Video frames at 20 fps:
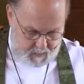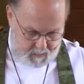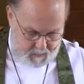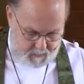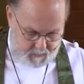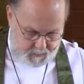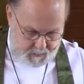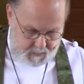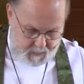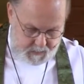
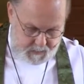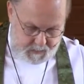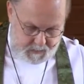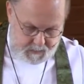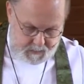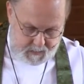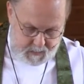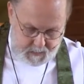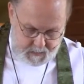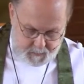When Jesus
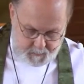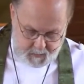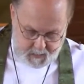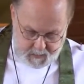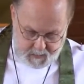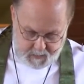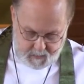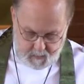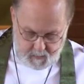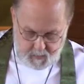says,
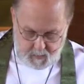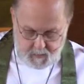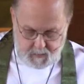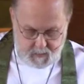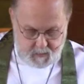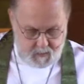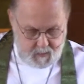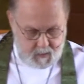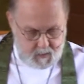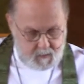"Blessed are those
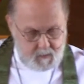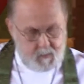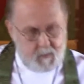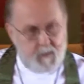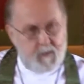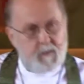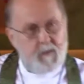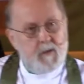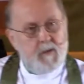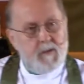who hunger
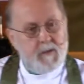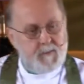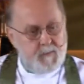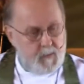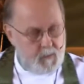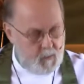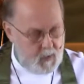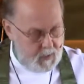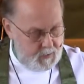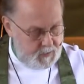and thirst for
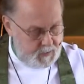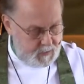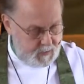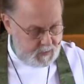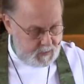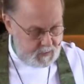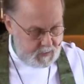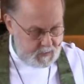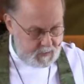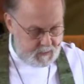
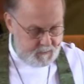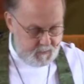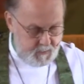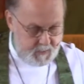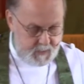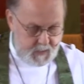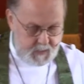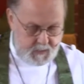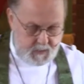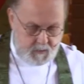righteousness, for
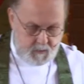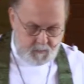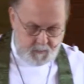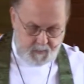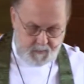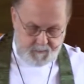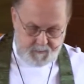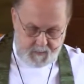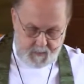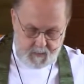they shall be
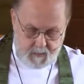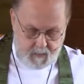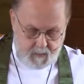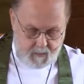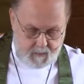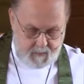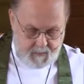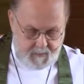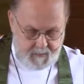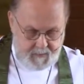filled,"